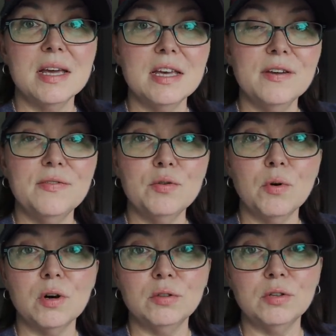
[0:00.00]
If you
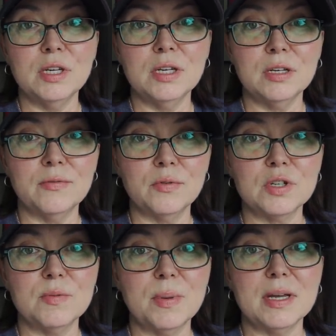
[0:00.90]
are looking
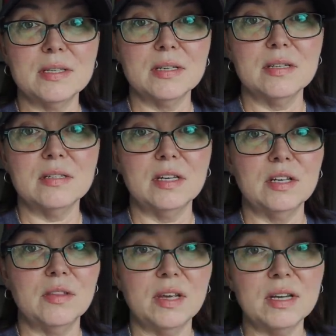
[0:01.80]
for spaces and
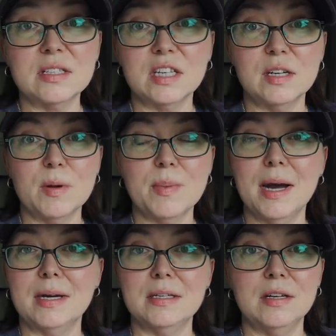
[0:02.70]
you think it's gonna be
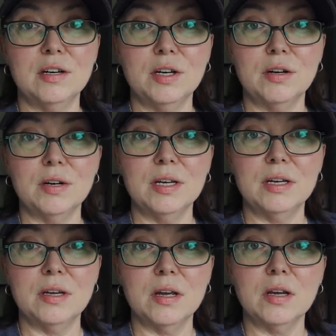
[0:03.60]
packed in the area you're
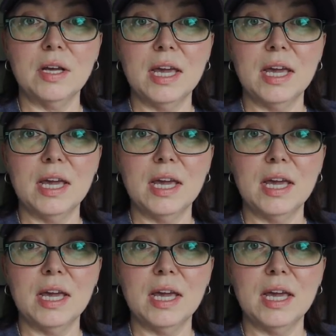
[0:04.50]
in,